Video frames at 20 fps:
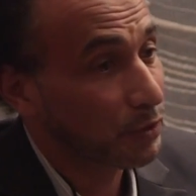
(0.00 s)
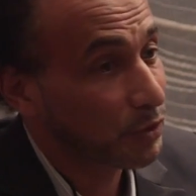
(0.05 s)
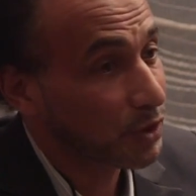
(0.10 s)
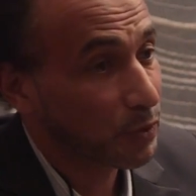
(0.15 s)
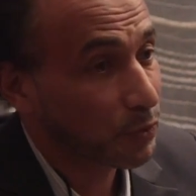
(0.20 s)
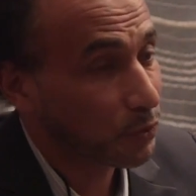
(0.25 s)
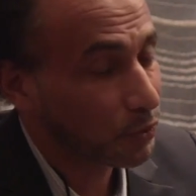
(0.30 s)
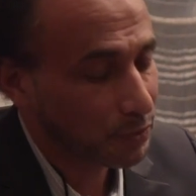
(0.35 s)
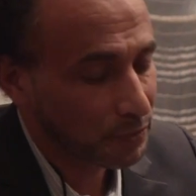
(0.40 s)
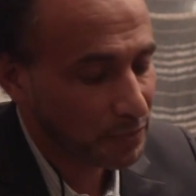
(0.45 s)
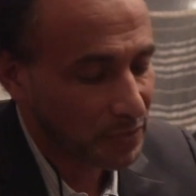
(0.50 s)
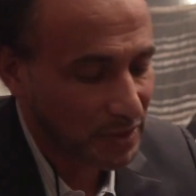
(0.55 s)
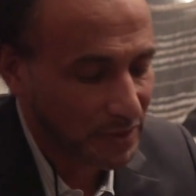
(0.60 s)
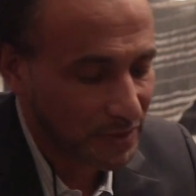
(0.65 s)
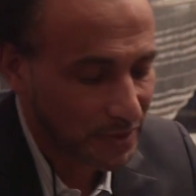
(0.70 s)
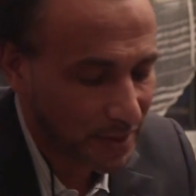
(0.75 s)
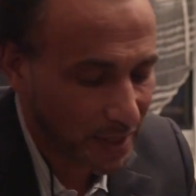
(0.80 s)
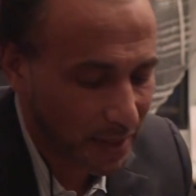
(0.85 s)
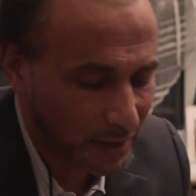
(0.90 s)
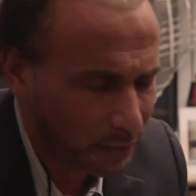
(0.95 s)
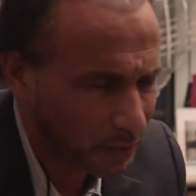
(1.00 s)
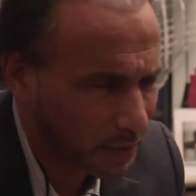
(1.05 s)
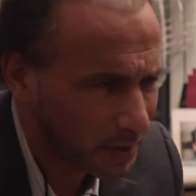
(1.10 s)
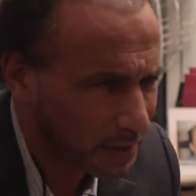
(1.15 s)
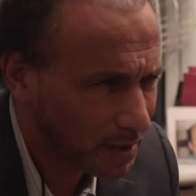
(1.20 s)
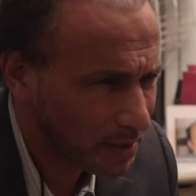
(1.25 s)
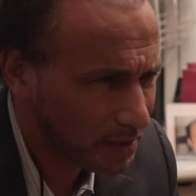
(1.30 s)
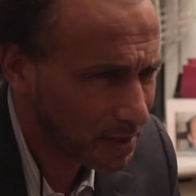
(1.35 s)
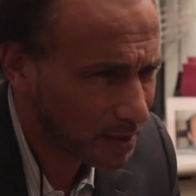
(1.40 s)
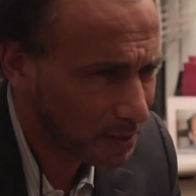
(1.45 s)
They won't be sad.
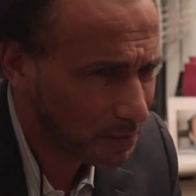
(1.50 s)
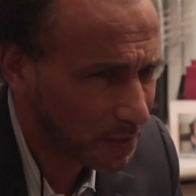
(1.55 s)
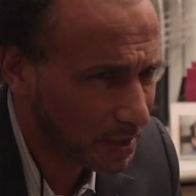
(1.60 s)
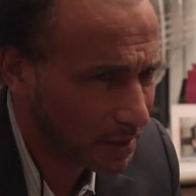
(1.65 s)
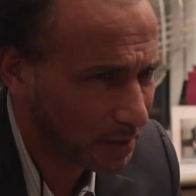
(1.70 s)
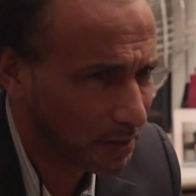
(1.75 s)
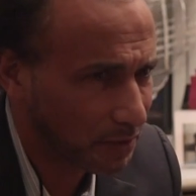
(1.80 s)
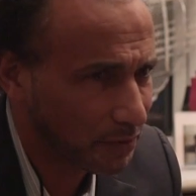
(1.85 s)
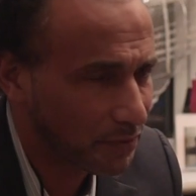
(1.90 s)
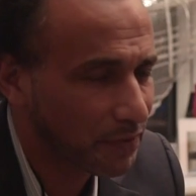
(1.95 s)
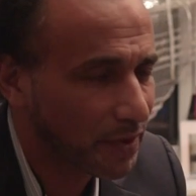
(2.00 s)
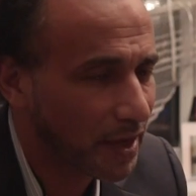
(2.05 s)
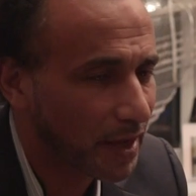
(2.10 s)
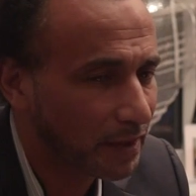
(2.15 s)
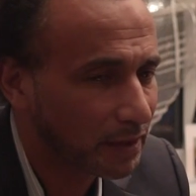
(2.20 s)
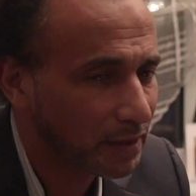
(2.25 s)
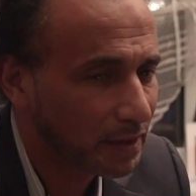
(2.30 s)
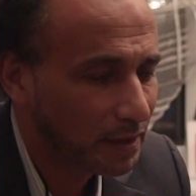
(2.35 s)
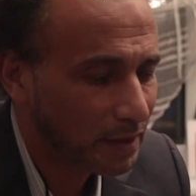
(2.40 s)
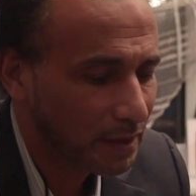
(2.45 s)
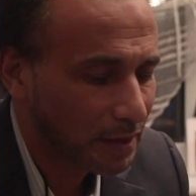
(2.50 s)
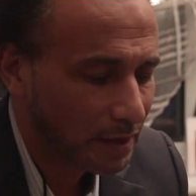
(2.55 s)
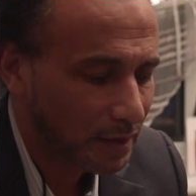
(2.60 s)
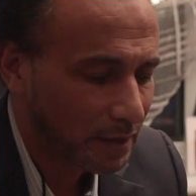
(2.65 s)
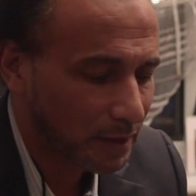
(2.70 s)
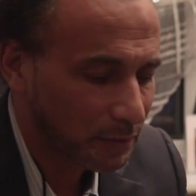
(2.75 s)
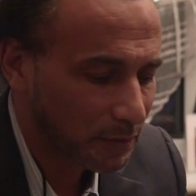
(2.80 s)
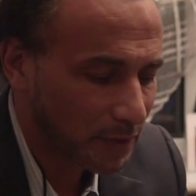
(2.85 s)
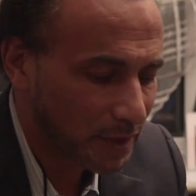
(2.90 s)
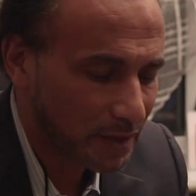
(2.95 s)
What does it mean, in fact?
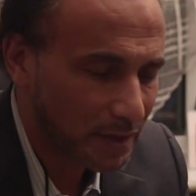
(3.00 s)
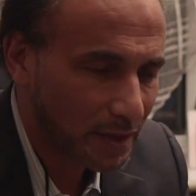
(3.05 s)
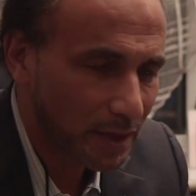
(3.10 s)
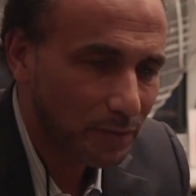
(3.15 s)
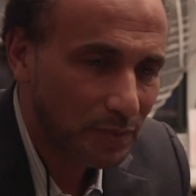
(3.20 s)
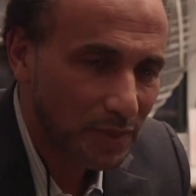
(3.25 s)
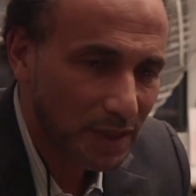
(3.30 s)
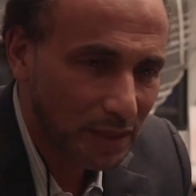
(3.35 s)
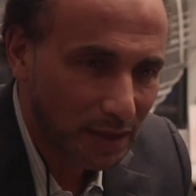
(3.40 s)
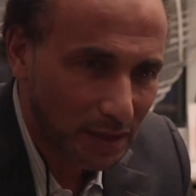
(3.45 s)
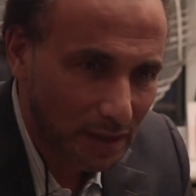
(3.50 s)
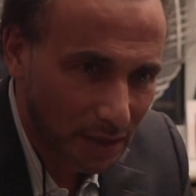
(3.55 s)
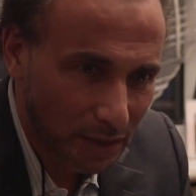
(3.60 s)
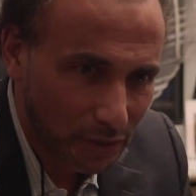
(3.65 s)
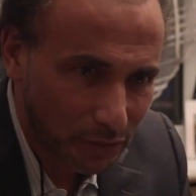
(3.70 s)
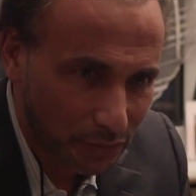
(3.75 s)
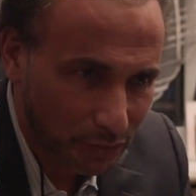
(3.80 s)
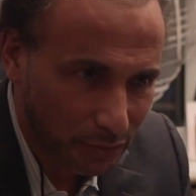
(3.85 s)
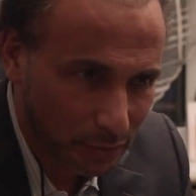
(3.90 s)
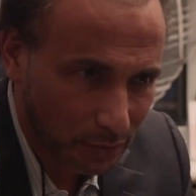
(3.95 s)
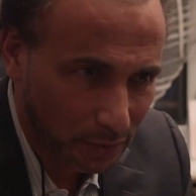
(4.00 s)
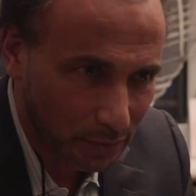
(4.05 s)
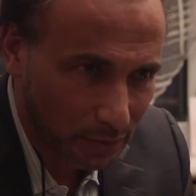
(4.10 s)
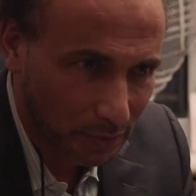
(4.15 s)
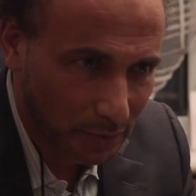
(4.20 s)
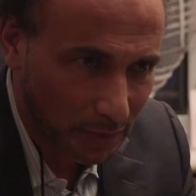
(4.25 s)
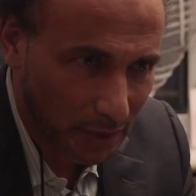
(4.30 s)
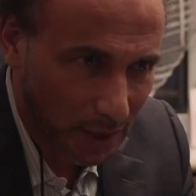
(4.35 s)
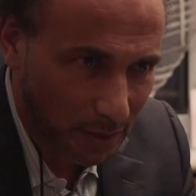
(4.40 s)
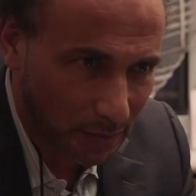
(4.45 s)
It means that be careful
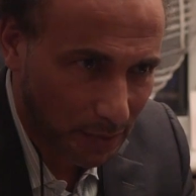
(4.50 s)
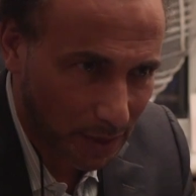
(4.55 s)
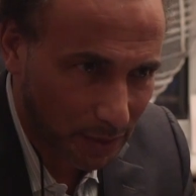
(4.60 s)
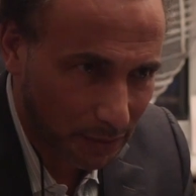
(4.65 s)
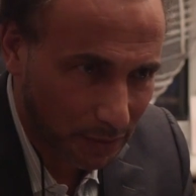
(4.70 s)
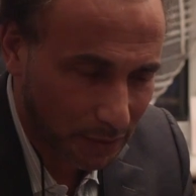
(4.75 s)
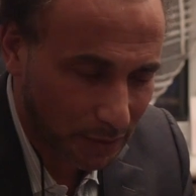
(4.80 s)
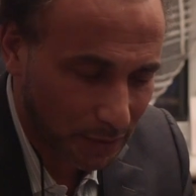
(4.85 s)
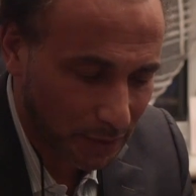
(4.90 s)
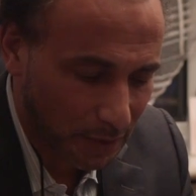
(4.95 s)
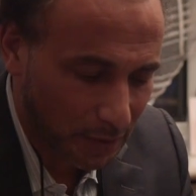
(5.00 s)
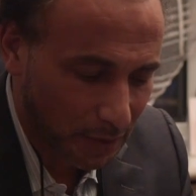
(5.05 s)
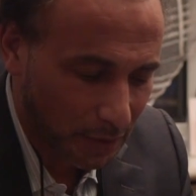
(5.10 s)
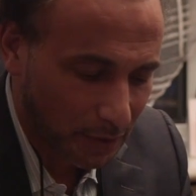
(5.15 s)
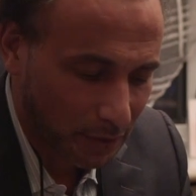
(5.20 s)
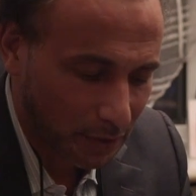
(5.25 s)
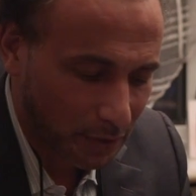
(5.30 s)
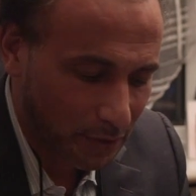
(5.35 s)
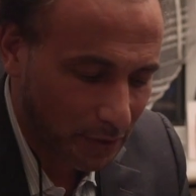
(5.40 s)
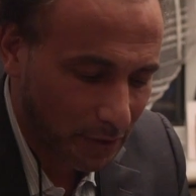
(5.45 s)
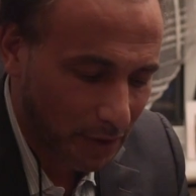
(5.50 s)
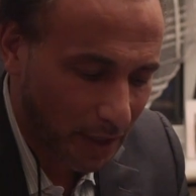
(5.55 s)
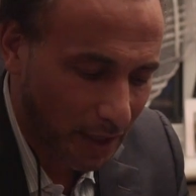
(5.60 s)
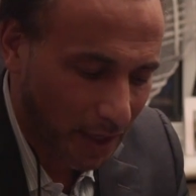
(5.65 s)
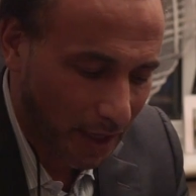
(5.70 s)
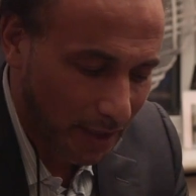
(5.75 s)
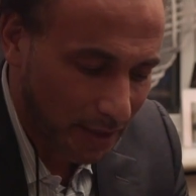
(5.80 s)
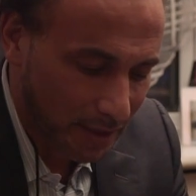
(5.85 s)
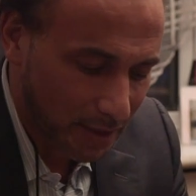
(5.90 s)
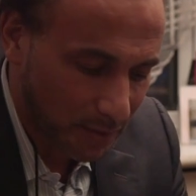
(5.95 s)
about the
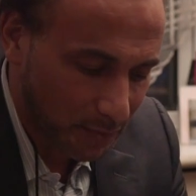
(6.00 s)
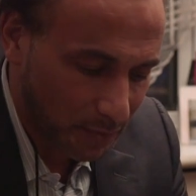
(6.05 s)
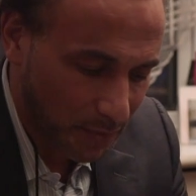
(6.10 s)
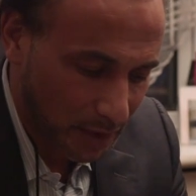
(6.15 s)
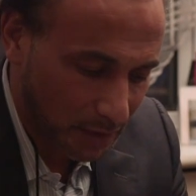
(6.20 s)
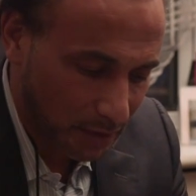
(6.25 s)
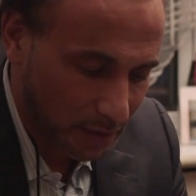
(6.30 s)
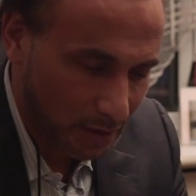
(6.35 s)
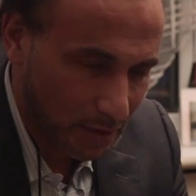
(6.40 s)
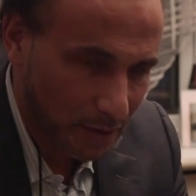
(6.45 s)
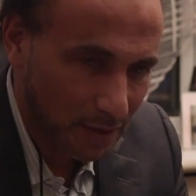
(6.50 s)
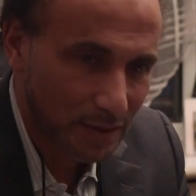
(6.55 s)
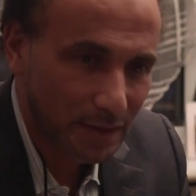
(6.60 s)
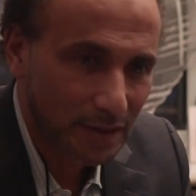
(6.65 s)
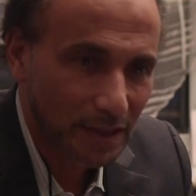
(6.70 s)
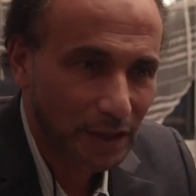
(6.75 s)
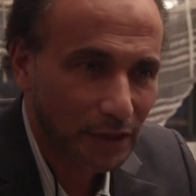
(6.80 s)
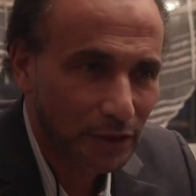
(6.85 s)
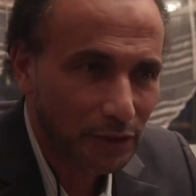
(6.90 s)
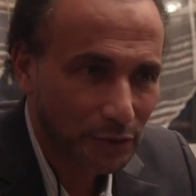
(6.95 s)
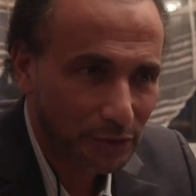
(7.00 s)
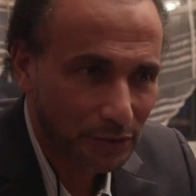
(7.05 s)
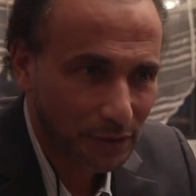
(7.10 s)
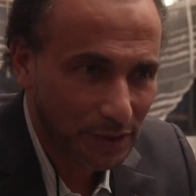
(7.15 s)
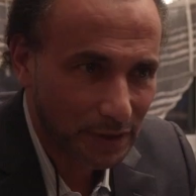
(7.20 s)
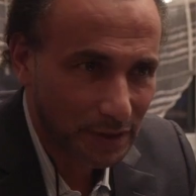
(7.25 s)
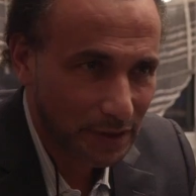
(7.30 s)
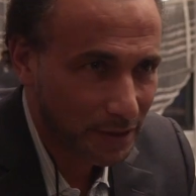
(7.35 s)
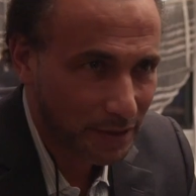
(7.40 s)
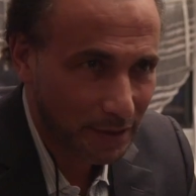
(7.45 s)
ultimate
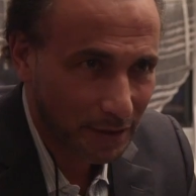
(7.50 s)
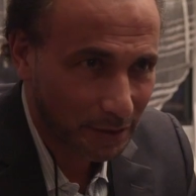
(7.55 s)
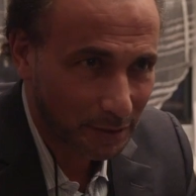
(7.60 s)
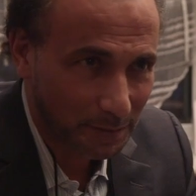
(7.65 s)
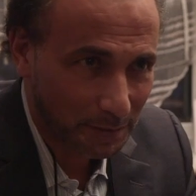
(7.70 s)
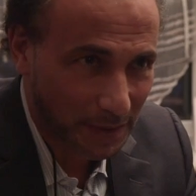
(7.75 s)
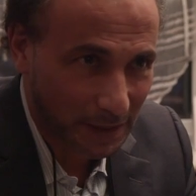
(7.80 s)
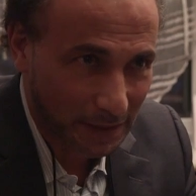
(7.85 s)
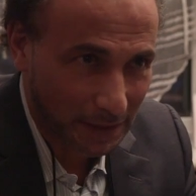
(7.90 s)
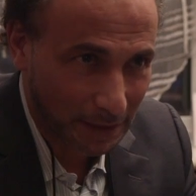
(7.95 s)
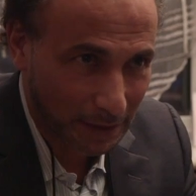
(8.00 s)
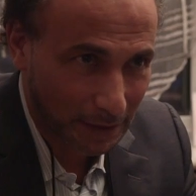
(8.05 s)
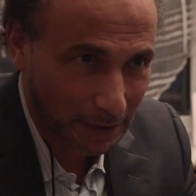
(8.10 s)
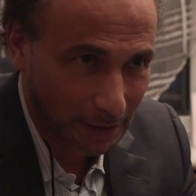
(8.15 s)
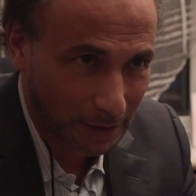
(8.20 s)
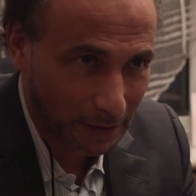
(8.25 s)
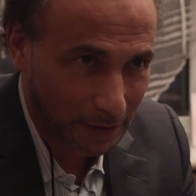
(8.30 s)
security is not money.